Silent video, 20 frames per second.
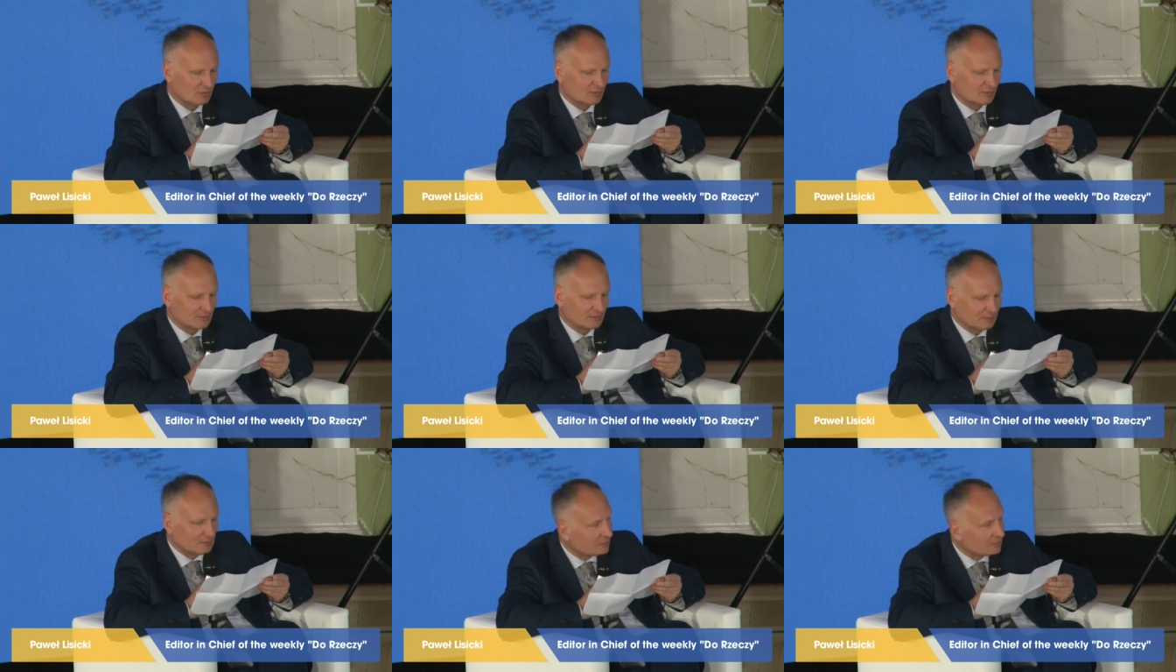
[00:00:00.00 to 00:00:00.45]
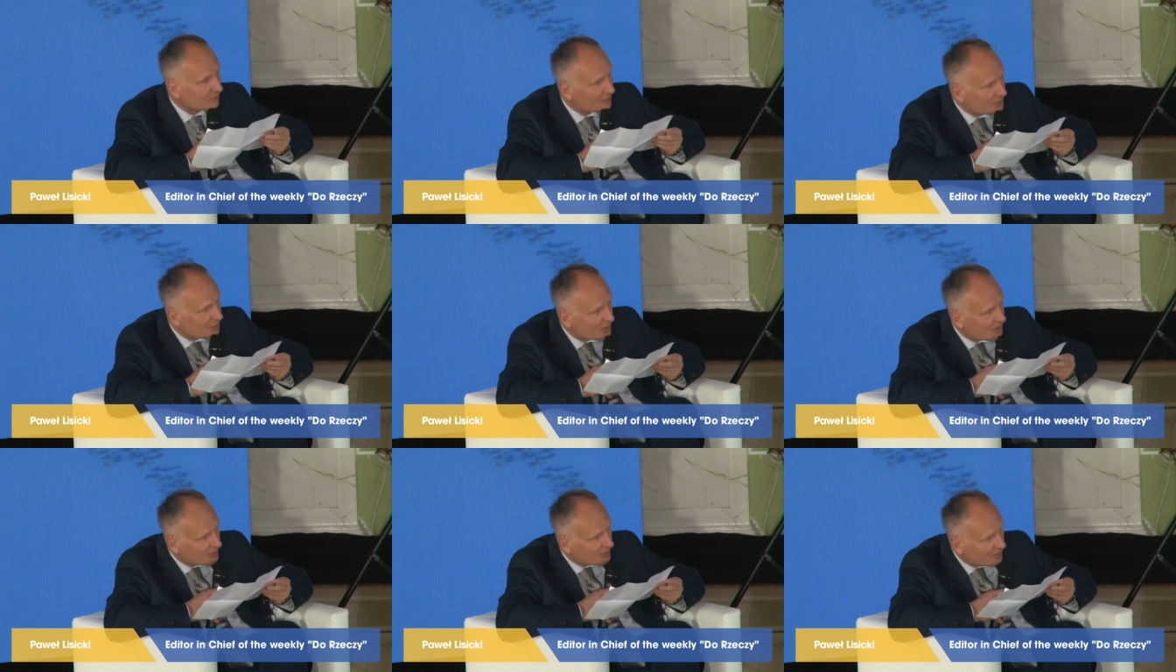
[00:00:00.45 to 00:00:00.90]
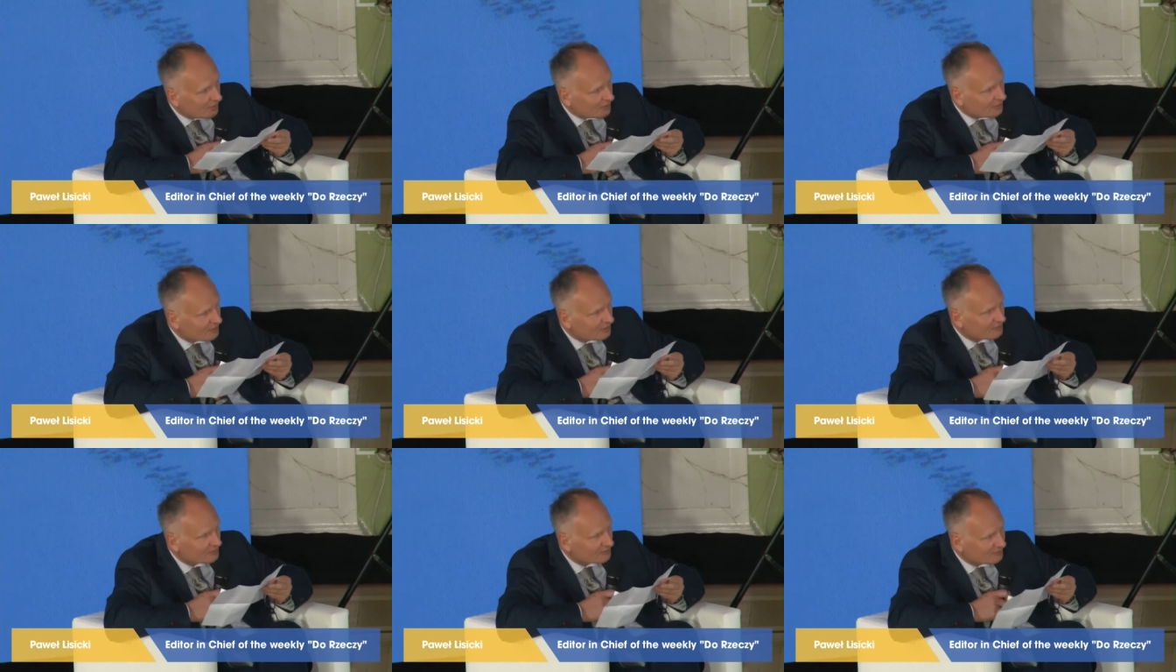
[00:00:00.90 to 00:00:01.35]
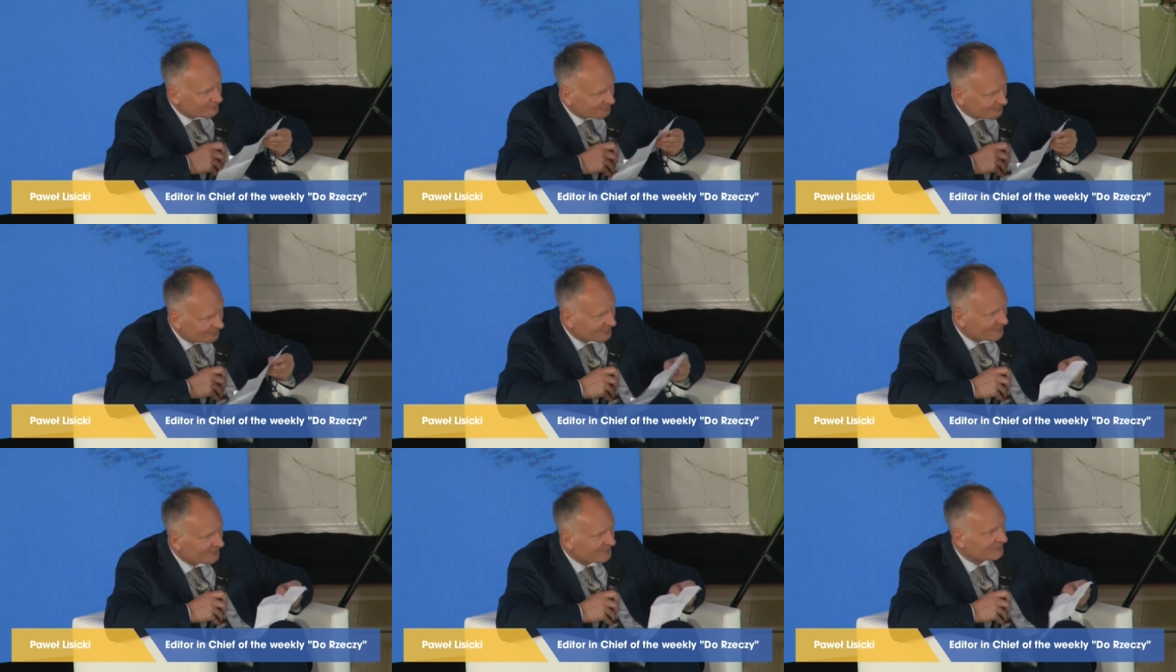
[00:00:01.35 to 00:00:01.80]
Maria Gintow-Jankowicz,
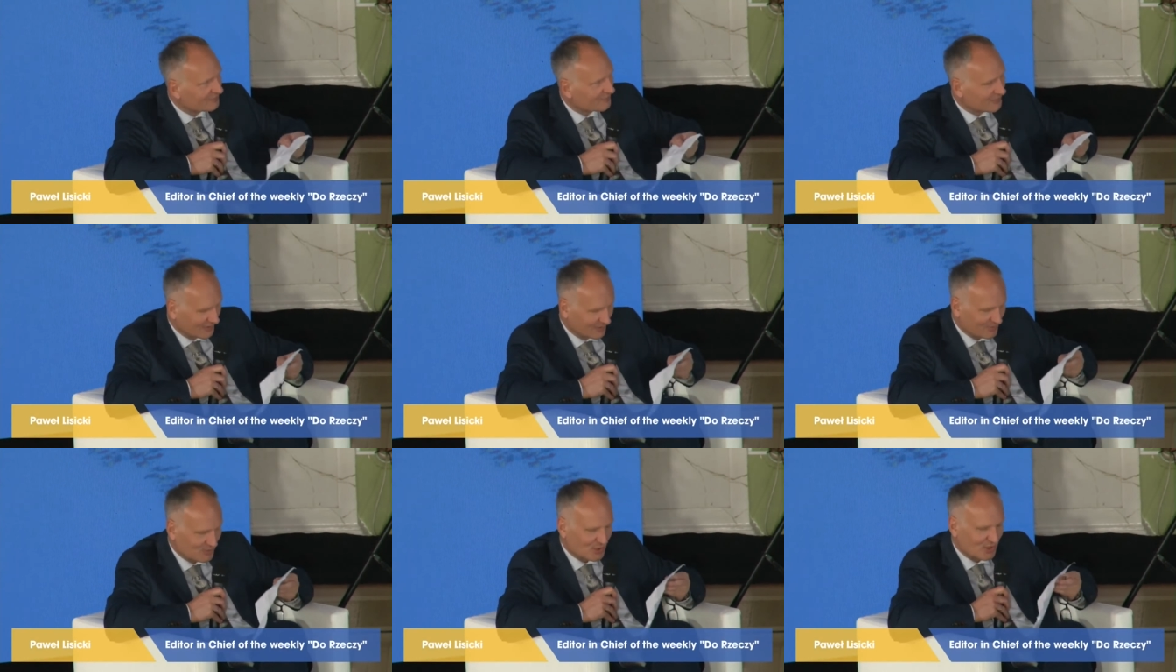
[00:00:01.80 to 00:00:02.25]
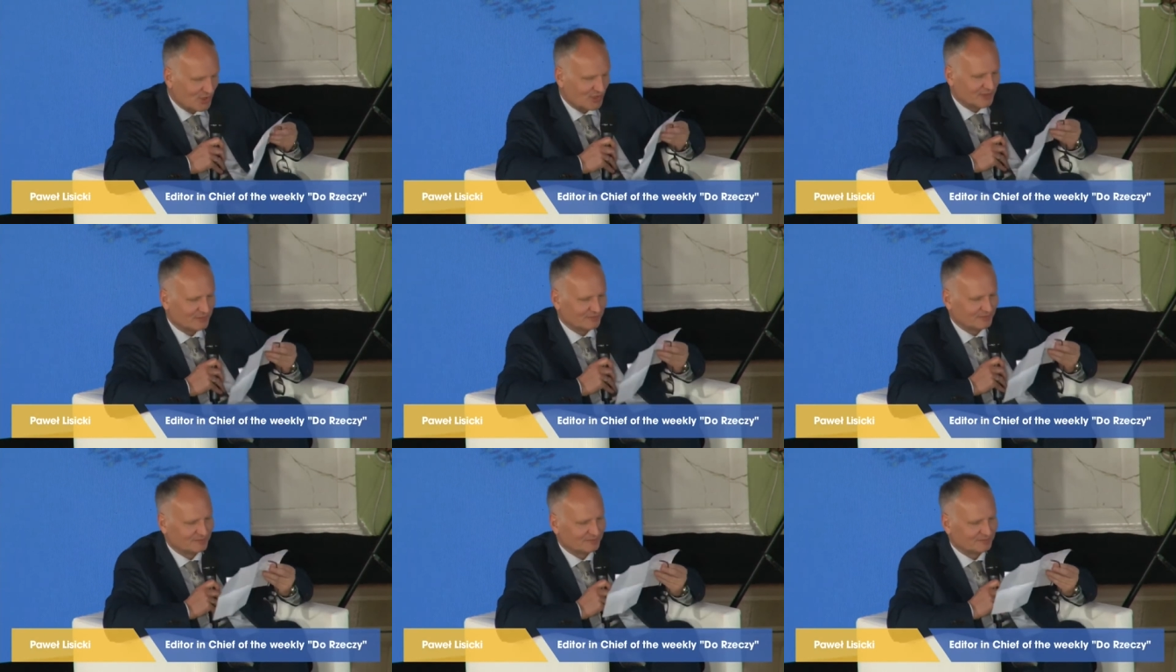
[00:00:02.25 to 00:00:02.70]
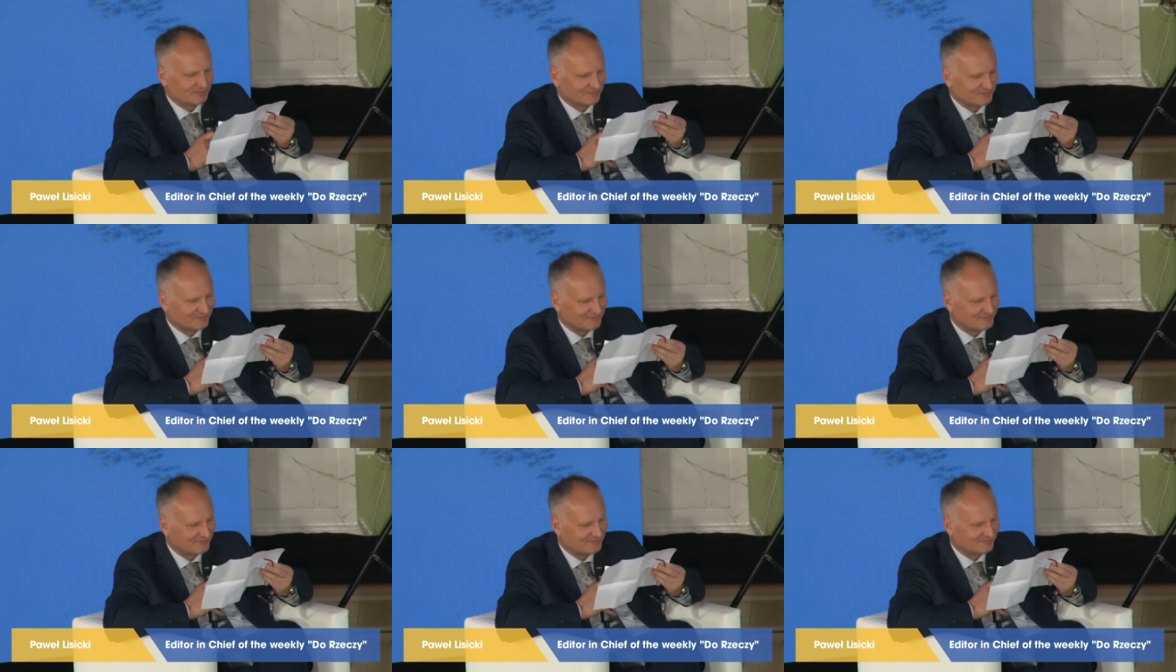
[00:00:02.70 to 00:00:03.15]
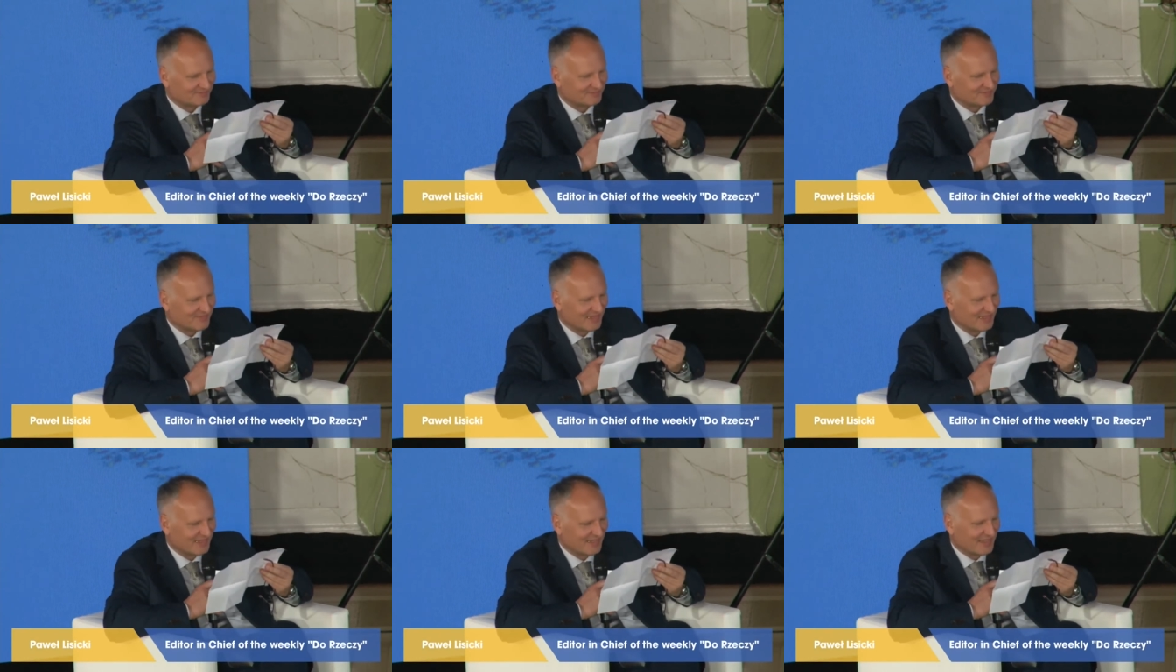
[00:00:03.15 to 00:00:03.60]
former justice of the Constitutional
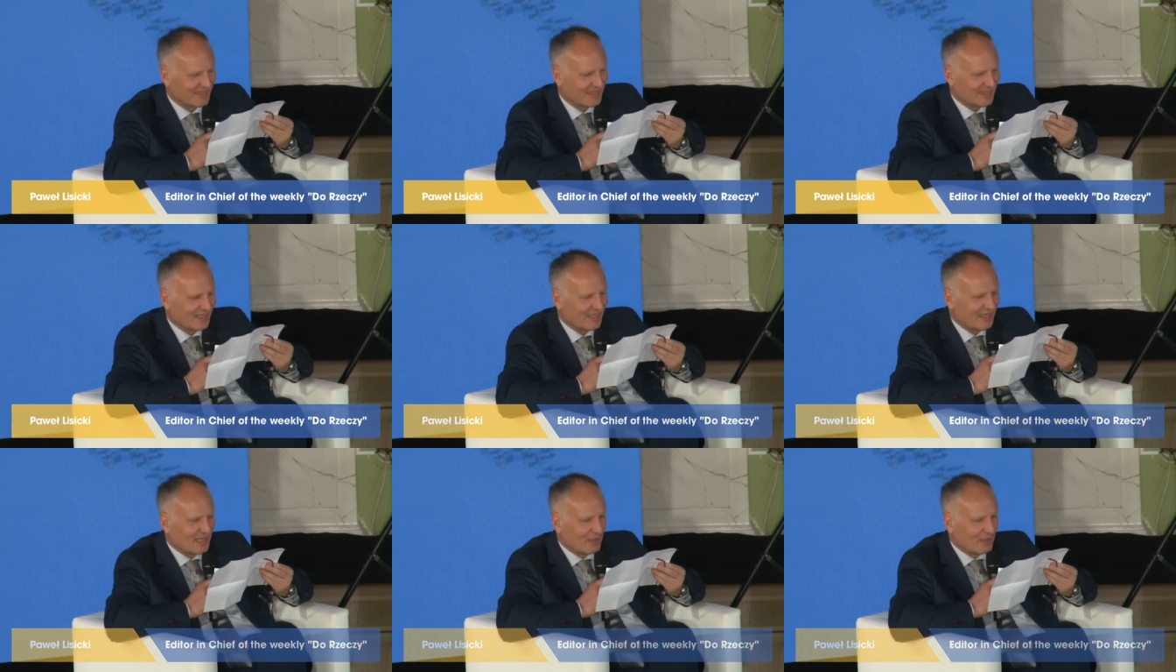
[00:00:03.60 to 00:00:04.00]
Tribunal,